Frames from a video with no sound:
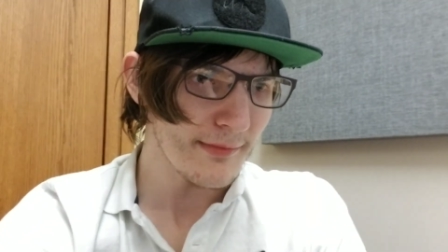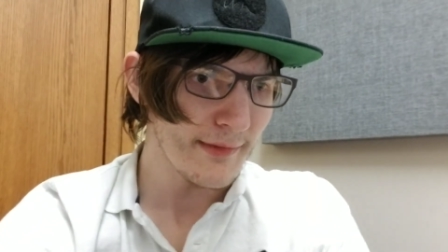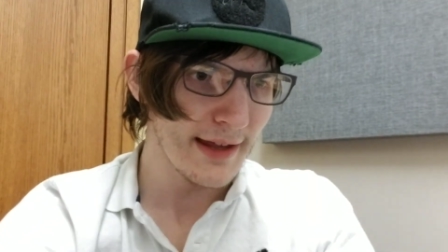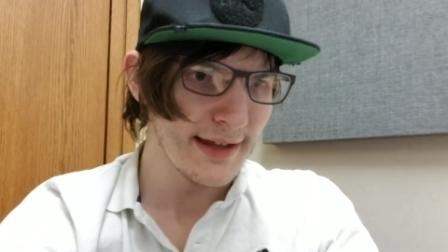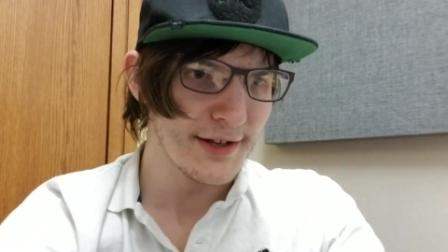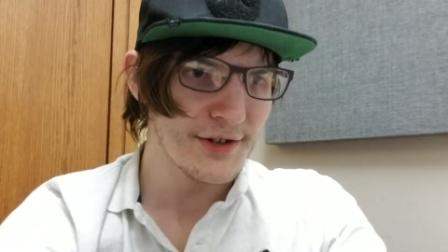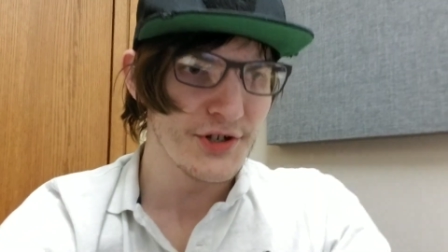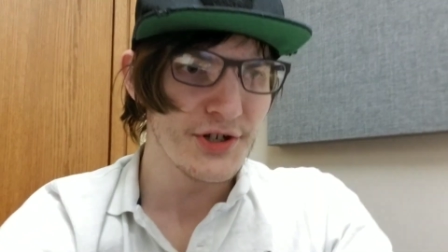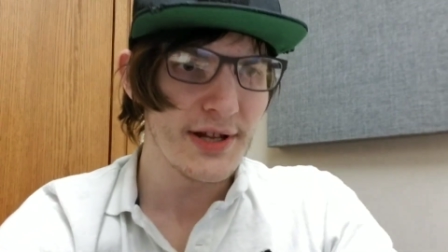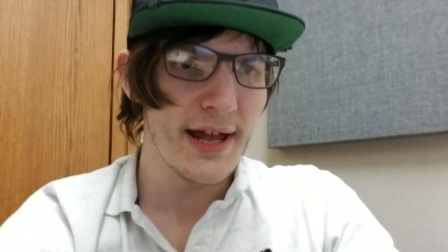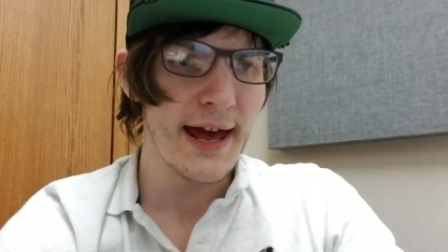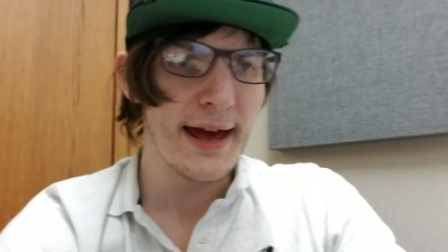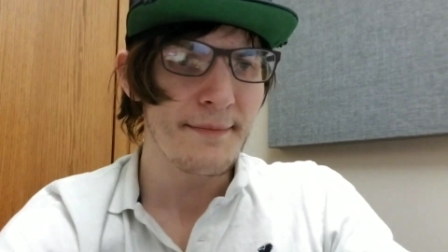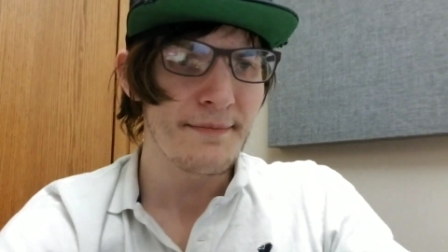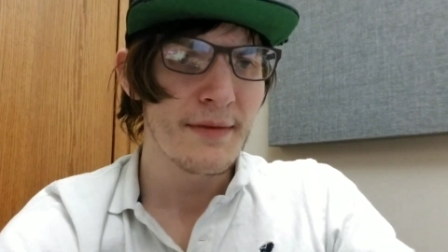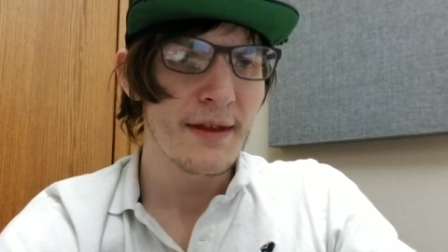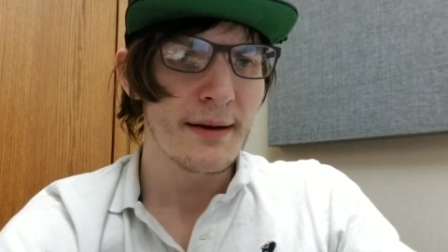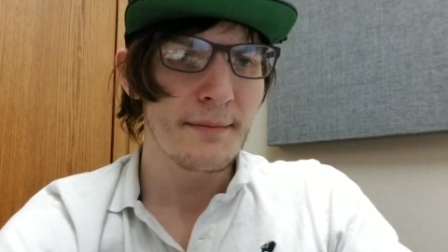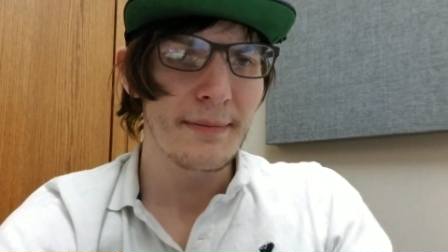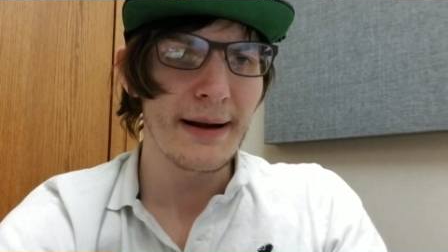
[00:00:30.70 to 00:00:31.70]
each day,
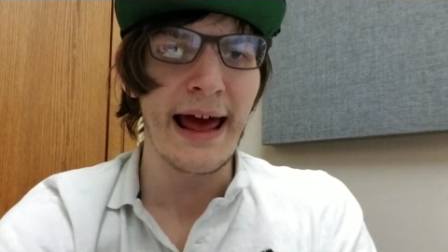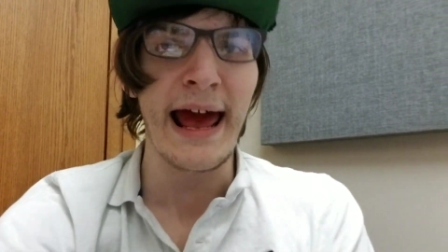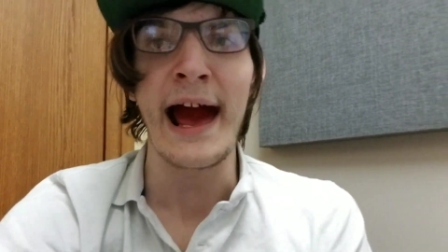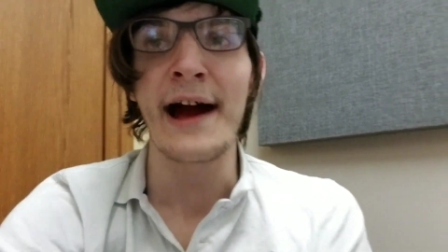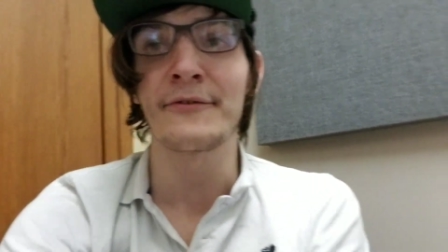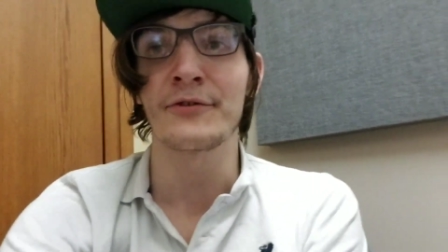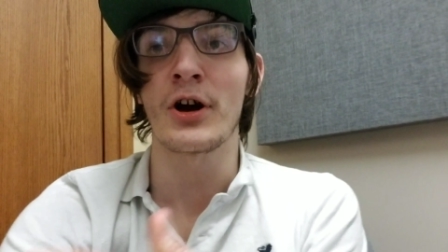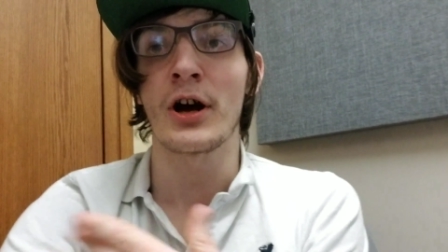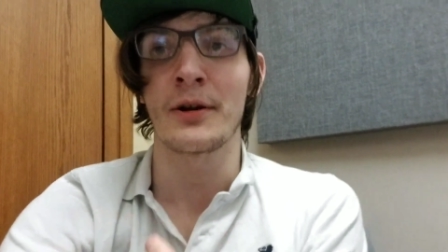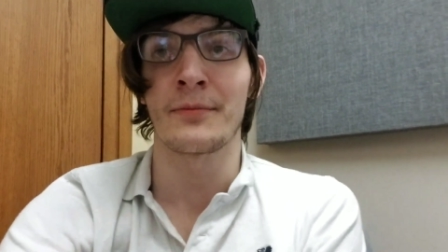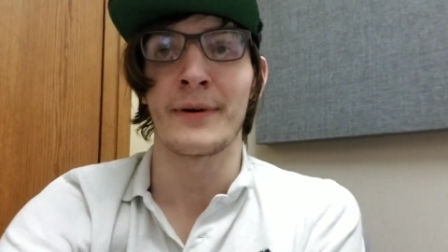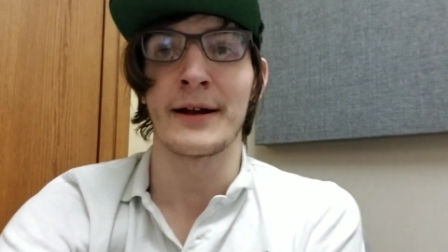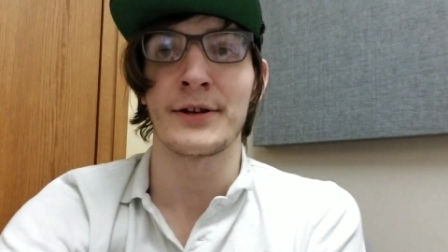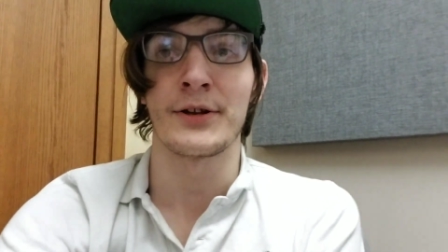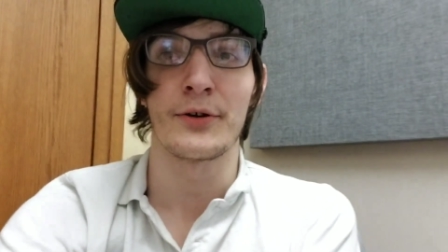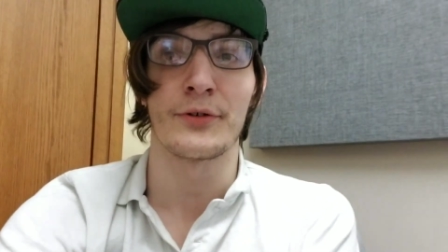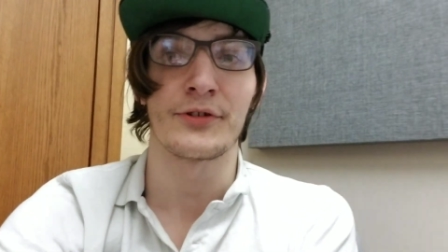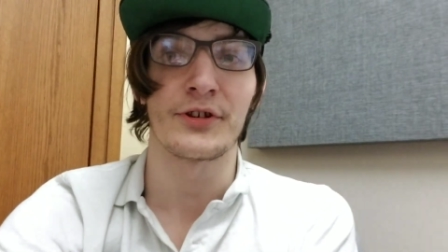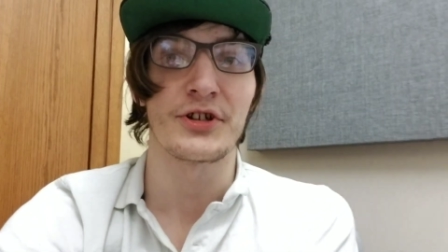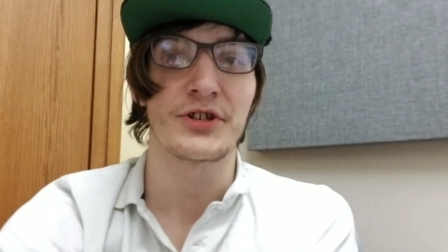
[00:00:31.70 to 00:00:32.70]
but I have gotten my
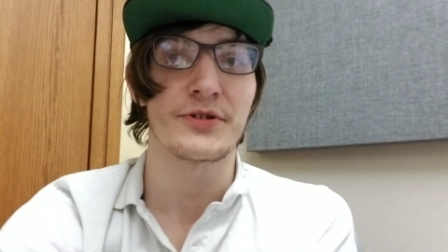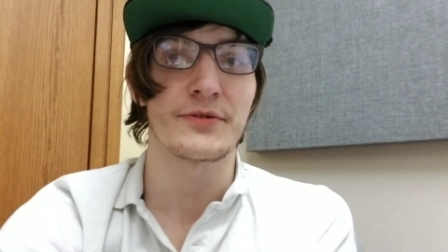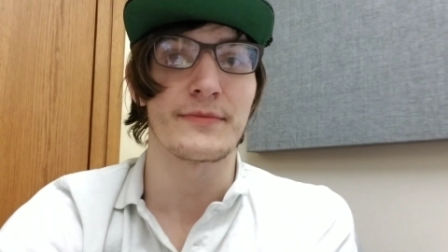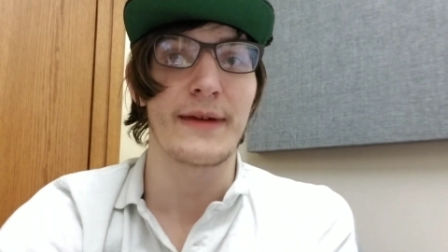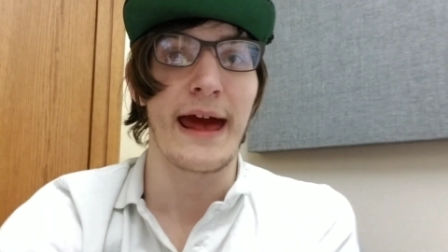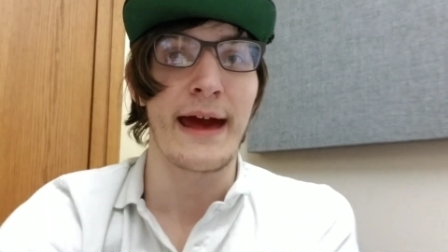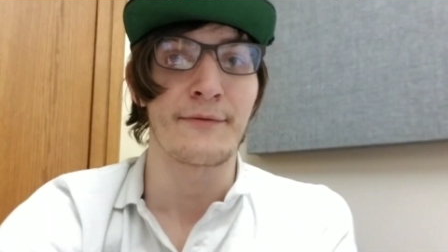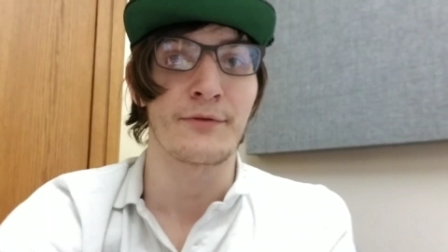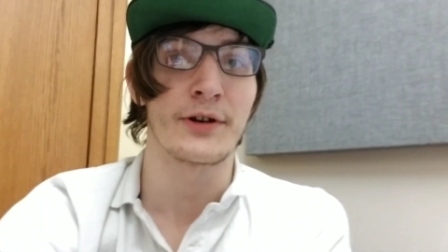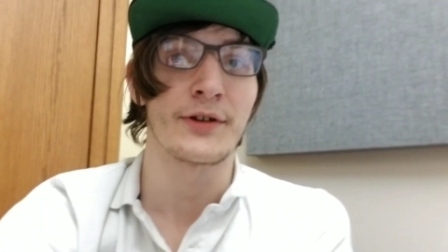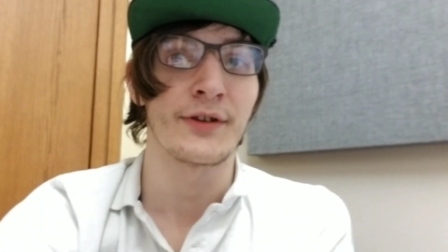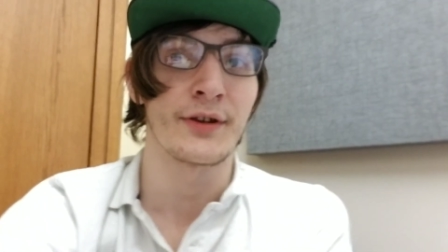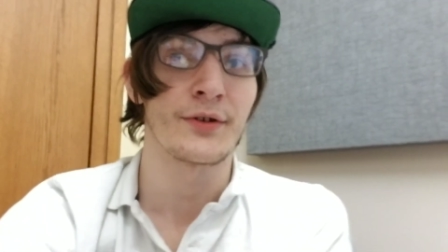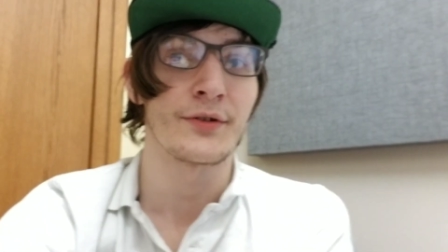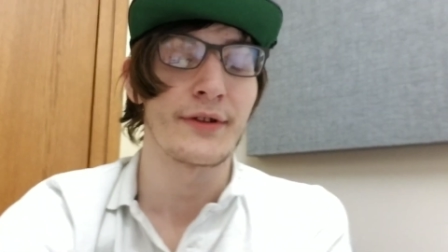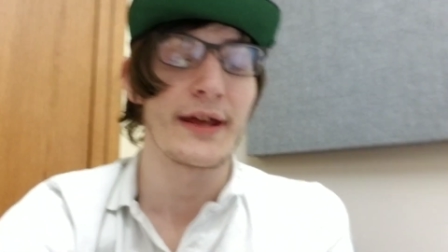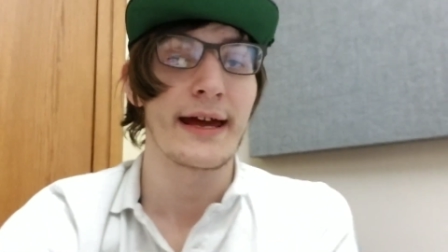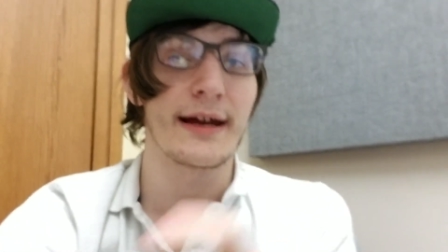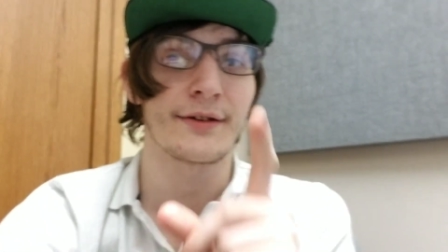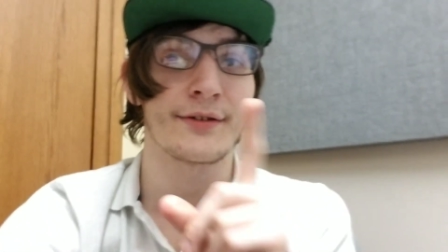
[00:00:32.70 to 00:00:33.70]
dosage every
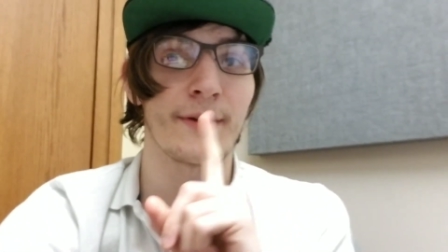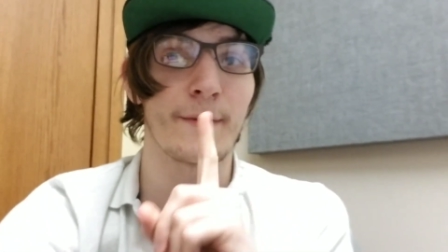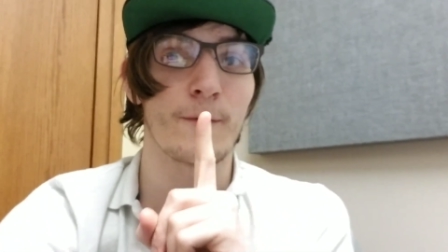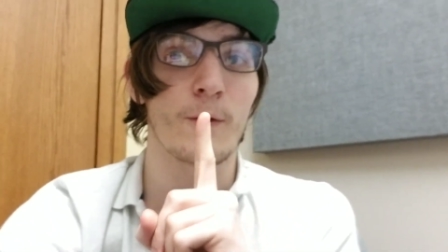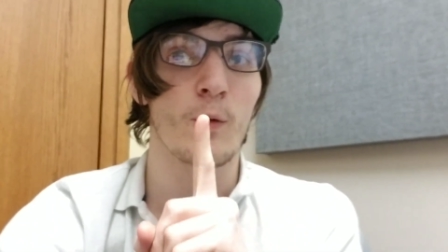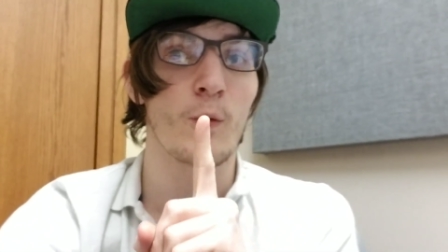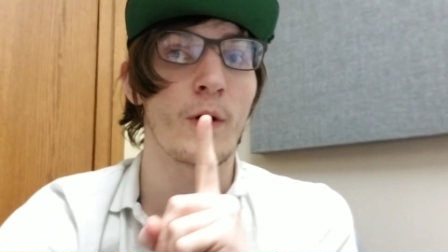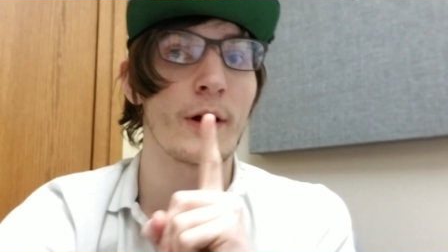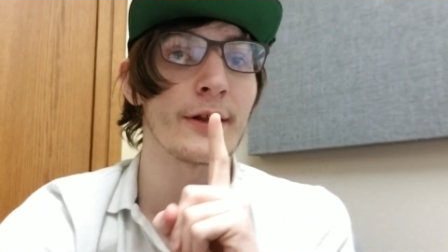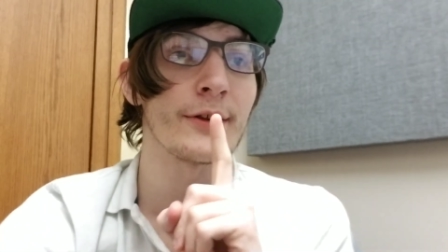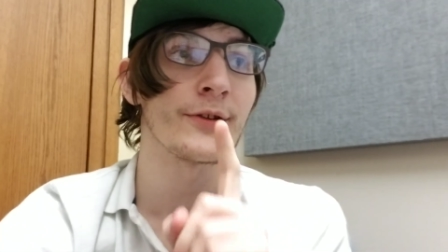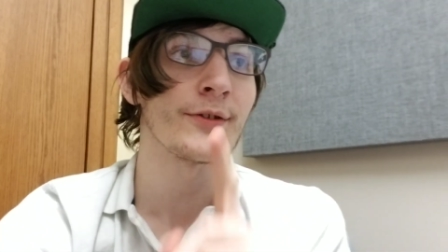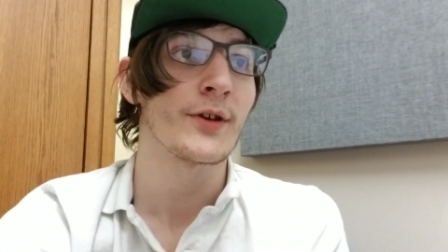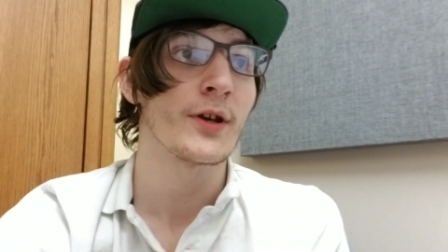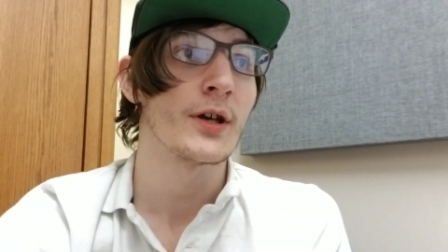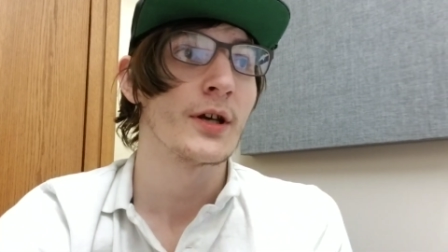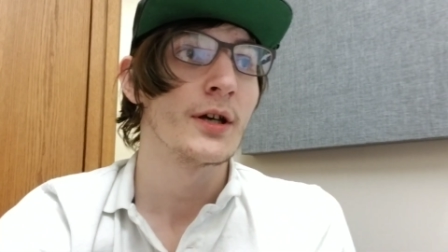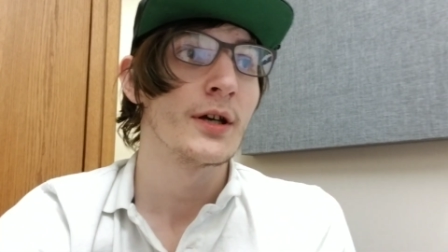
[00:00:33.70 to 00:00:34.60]
single day except for once,